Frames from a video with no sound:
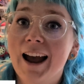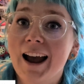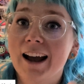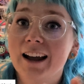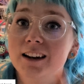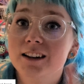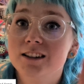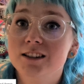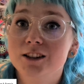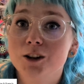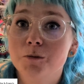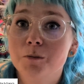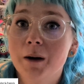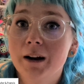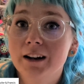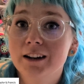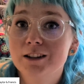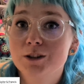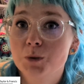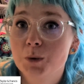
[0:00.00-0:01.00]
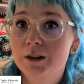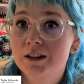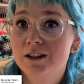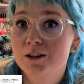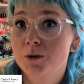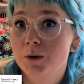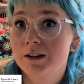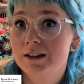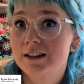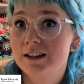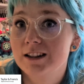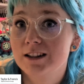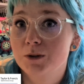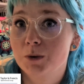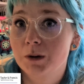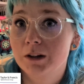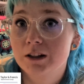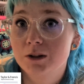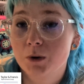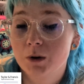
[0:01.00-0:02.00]
And so back in 2020,
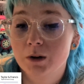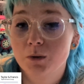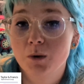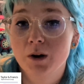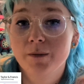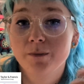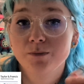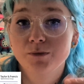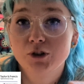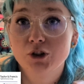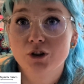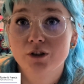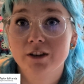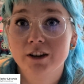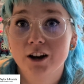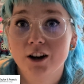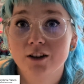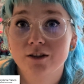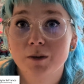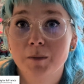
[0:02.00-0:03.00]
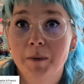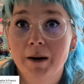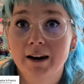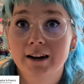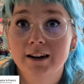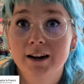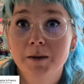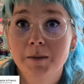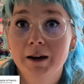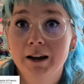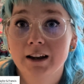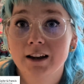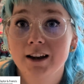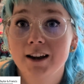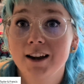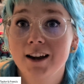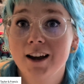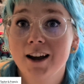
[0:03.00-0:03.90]
2021, during the COVID pandemic,